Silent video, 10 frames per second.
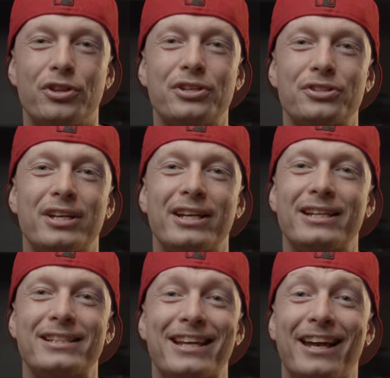these
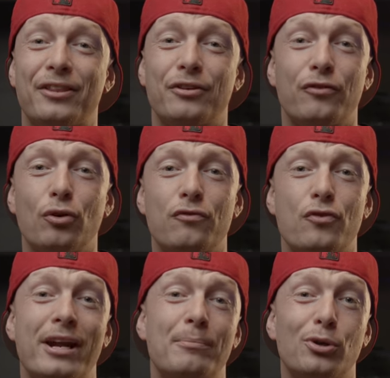days and the full
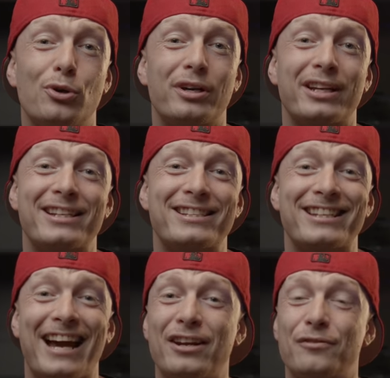frame look is
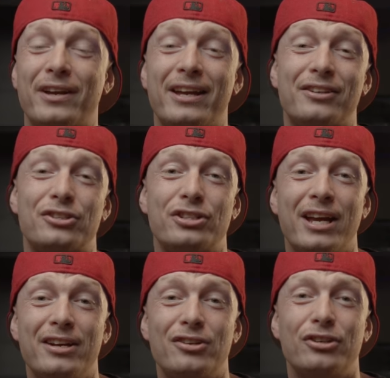kind of getting the
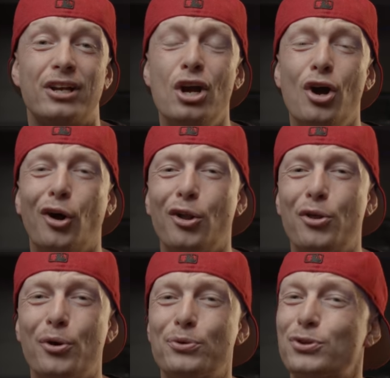standard,
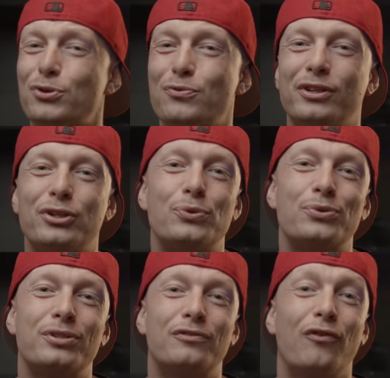although you shouldn't really
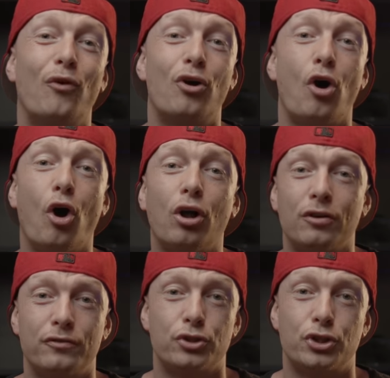use it for all
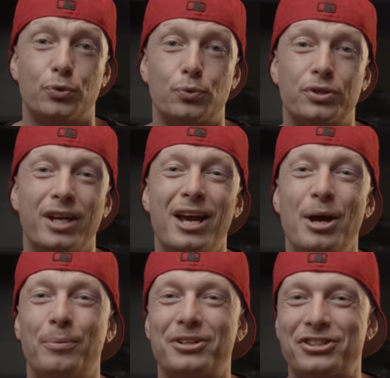of your shoots.
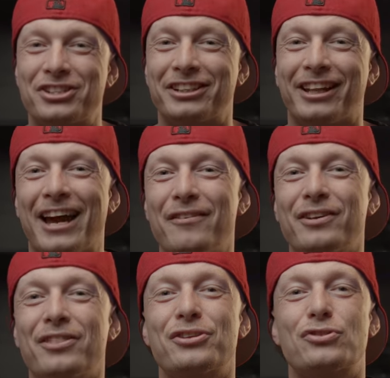But still,
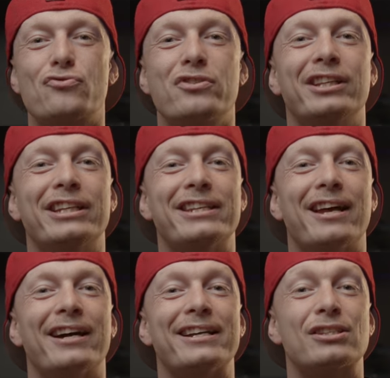having this really
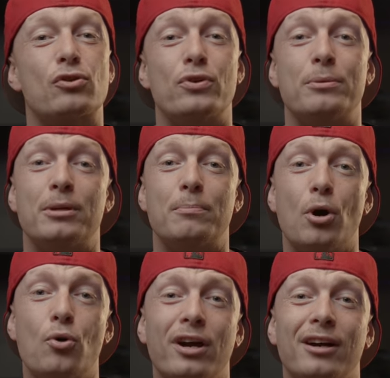nice creamy
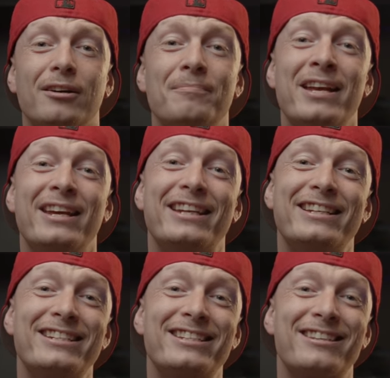bokeh
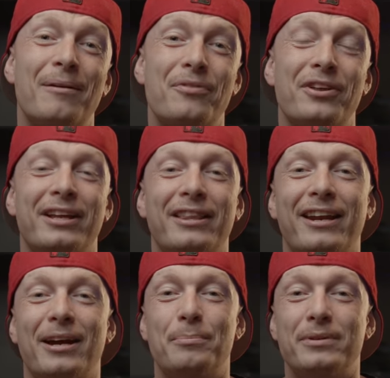is something that
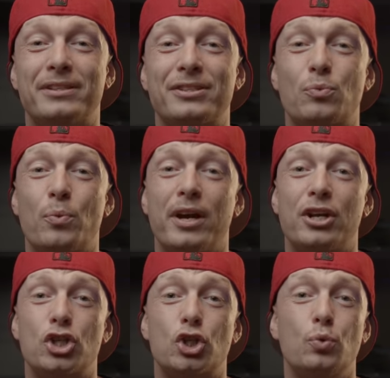I missed
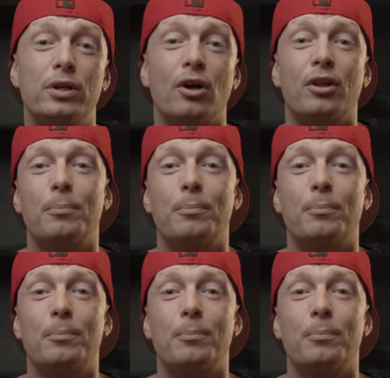when shooting on